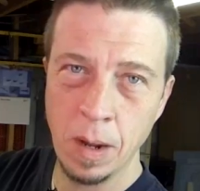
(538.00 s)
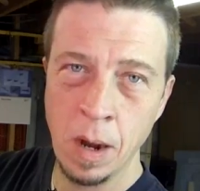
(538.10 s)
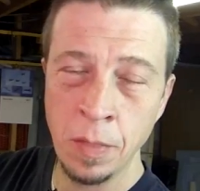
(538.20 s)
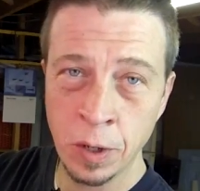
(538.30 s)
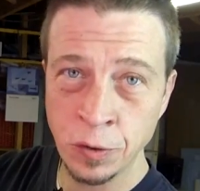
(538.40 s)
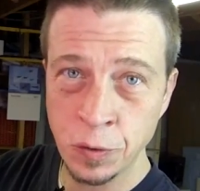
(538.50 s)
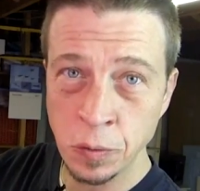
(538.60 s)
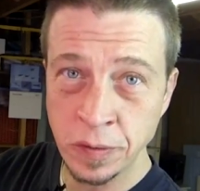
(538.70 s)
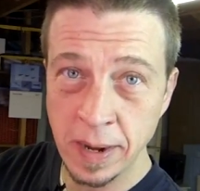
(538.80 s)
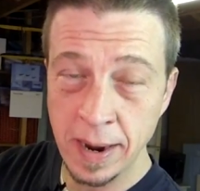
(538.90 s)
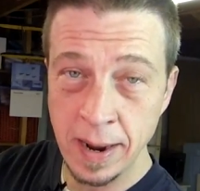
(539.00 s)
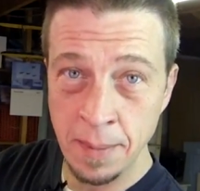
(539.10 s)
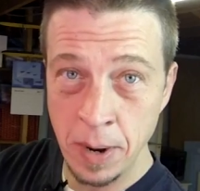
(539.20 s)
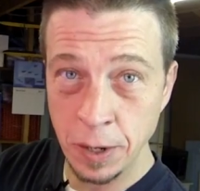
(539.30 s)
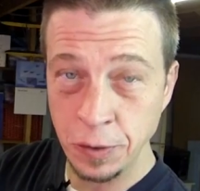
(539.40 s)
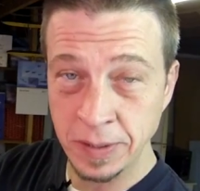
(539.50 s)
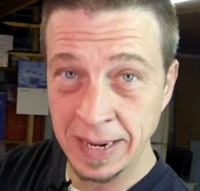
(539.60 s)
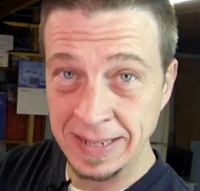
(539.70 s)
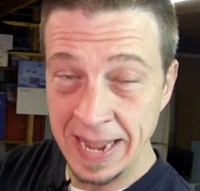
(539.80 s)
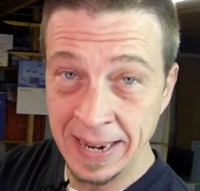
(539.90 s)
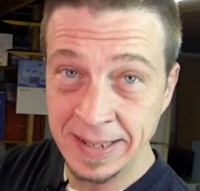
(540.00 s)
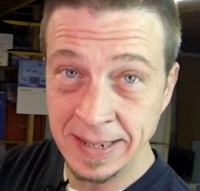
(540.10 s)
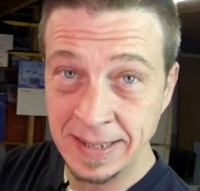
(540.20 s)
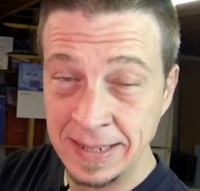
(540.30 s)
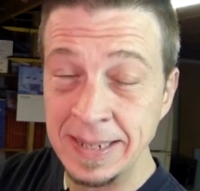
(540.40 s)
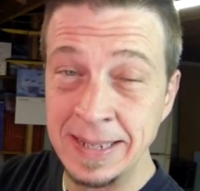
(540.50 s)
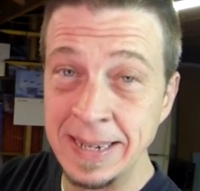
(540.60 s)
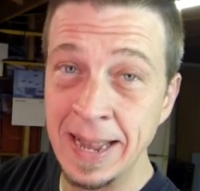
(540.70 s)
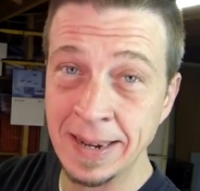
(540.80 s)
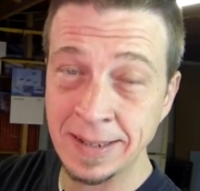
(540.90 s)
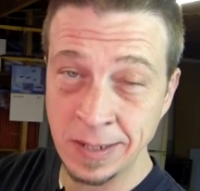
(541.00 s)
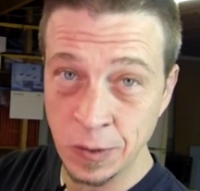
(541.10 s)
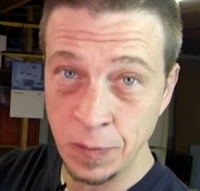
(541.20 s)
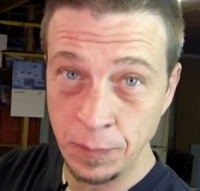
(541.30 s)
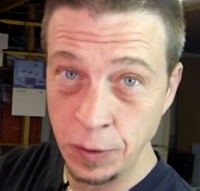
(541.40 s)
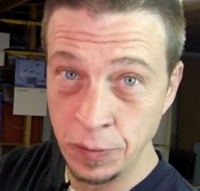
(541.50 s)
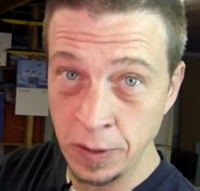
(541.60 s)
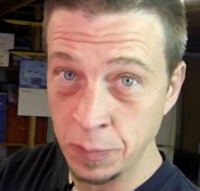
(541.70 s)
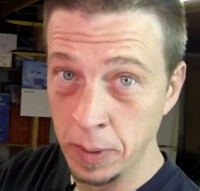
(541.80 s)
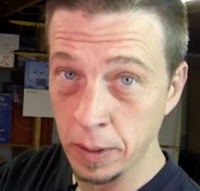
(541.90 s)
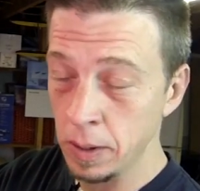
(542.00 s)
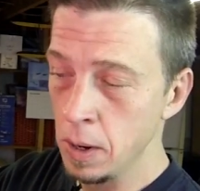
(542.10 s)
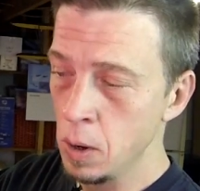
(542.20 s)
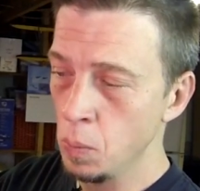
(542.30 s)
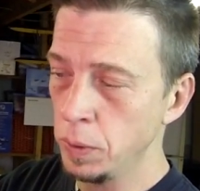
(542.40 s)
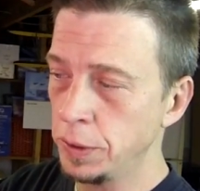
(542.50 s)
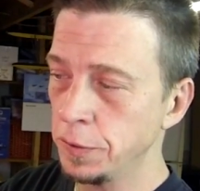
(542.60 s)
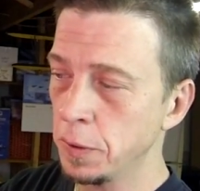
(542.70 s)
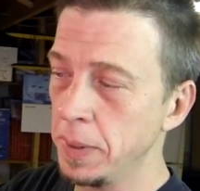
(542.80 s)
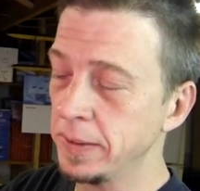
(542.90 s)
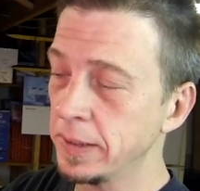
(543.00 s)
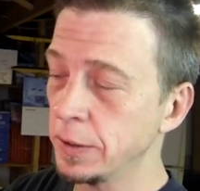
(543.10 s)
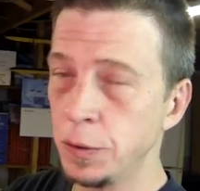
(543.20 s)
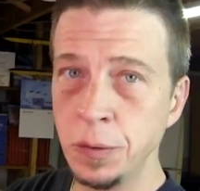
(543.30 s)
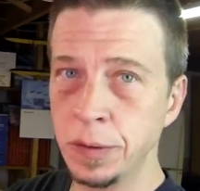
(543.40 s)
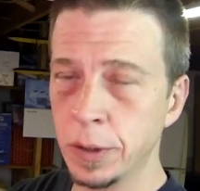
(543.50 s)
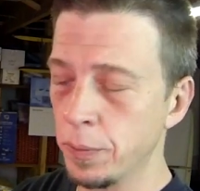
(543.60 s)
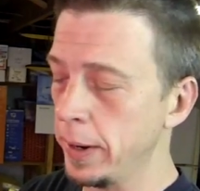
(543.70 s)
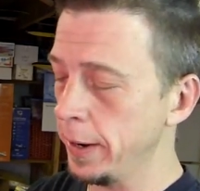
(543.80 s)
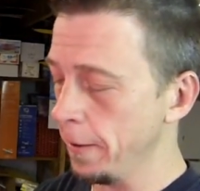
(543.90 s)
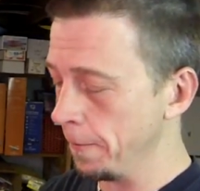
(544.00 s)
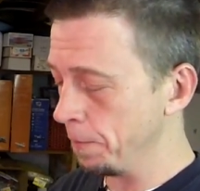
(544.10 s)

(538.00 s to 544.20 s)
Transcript: On the control side, I'm now using a Tactic TTX650 transmitter, which is your basic 2-stick radio.